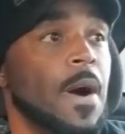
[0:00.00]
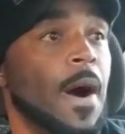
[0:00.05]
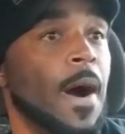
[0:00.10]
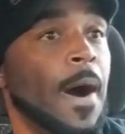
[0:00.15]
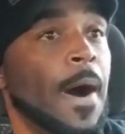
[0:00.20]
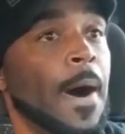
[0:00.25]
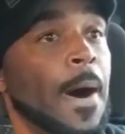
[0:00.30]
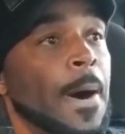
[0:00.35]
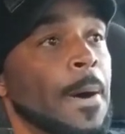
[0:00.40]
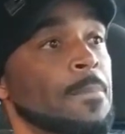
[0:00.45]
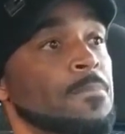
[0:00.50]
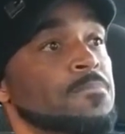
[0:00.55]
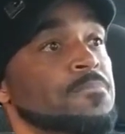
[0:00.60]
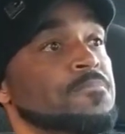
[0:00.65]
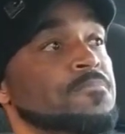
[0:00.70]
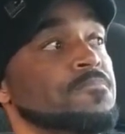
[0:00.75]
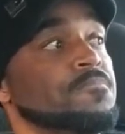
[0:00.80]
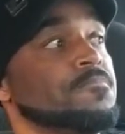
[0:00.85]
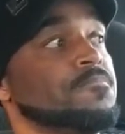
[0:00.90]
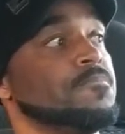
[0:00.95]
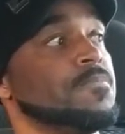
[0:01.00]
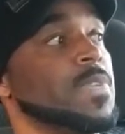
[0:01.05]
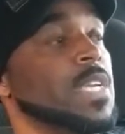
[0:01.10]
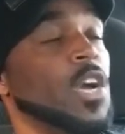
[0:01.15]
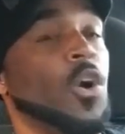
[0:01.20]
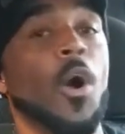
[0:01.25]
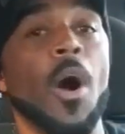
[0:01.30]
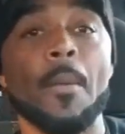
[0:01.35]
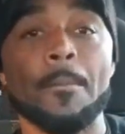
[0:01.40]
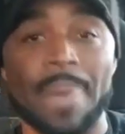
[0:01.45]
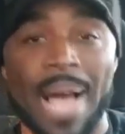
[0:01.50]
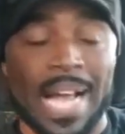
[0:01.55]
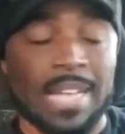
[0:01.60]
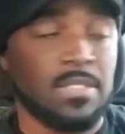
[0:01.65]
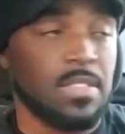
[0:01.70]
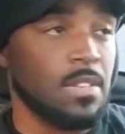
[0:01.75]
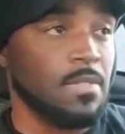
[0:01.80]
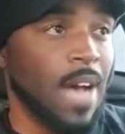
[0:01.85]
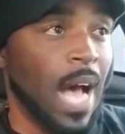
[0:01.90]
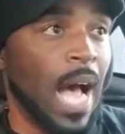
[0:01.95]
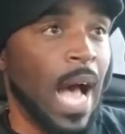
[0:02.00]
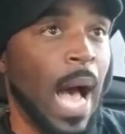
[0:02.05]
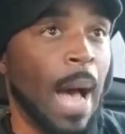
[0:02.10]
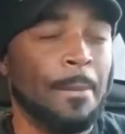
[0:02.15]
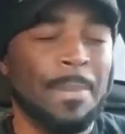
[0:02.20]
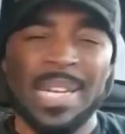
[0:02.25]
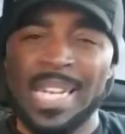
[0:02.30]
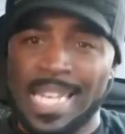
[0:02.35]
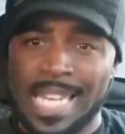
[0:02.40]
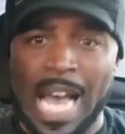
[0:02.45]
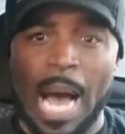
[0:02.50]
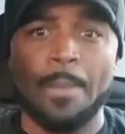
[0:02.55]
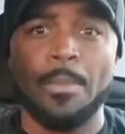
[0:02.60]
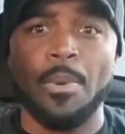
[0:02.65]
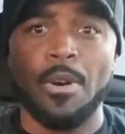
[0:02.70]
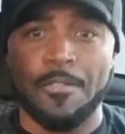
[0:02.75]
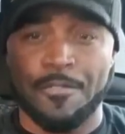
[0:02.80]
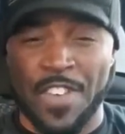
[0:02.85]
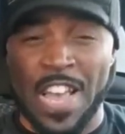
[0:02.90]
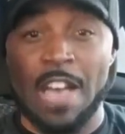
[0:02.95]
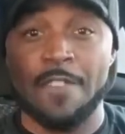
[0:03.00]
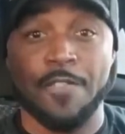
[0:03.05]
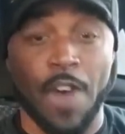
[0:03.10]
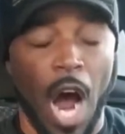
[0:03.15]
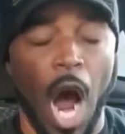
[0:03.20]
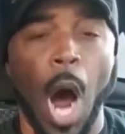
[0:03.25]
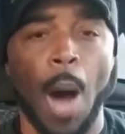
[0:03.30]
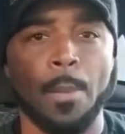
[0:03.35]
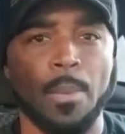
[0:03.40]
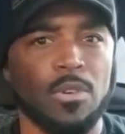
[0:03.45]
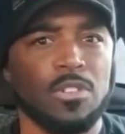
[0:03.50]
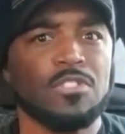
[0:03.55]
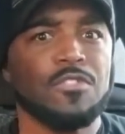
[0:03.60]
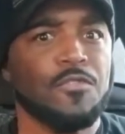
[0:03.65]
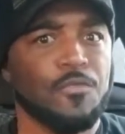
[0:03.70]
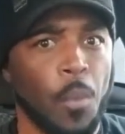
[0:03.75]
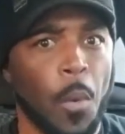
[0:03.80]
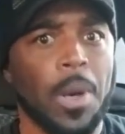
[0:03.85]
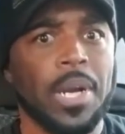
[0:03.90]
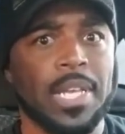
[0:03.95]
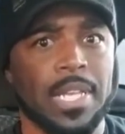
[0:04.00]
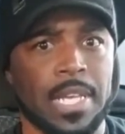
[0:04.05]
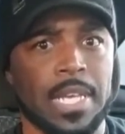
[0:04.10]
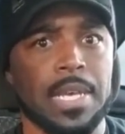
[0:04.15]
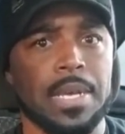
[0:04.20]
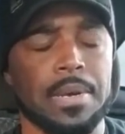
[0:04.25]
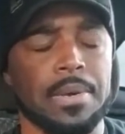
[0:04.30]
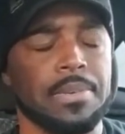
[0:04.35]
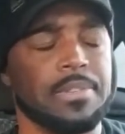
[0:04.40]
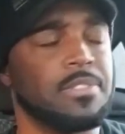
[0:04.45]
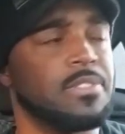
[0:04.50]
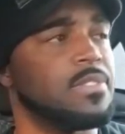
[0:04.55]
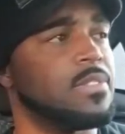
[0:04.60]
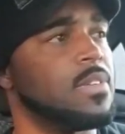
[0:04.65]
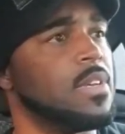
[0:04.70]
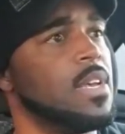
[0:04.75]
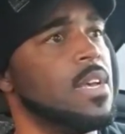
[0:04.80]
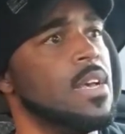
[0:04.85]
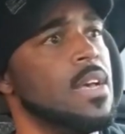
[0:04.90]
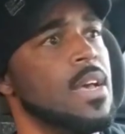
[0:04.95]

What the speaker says: Going back to, I've been a Cowboy fan for almost 40 years.